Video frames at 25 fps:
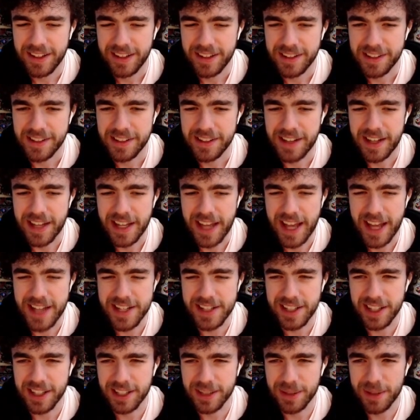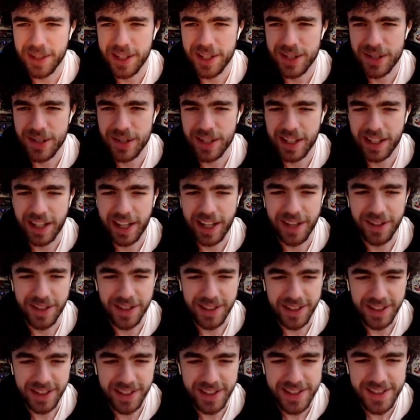actually had a way to try to counter
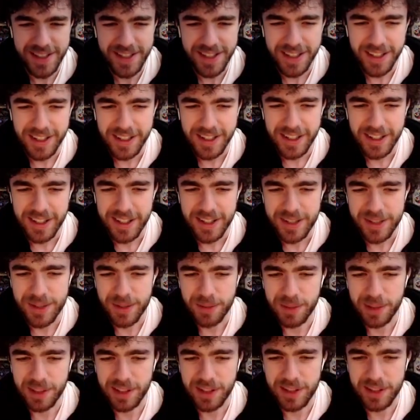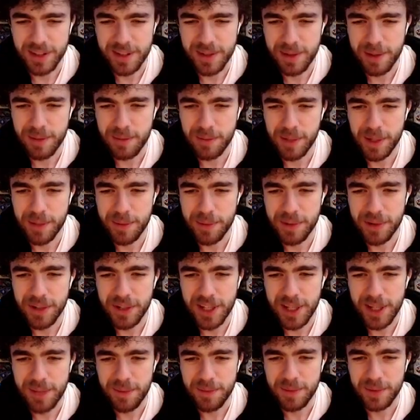this. So I'm going to use summon my
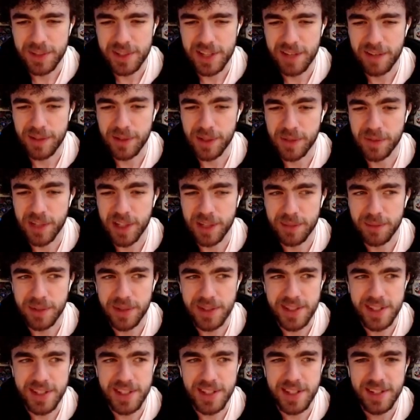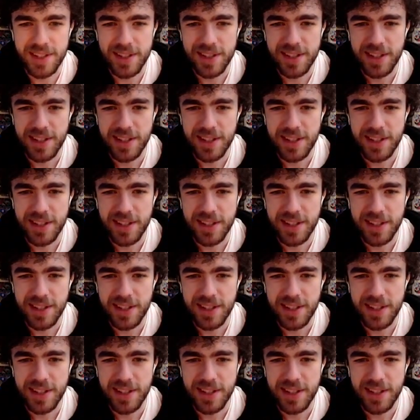boy, because I have no effect monsters.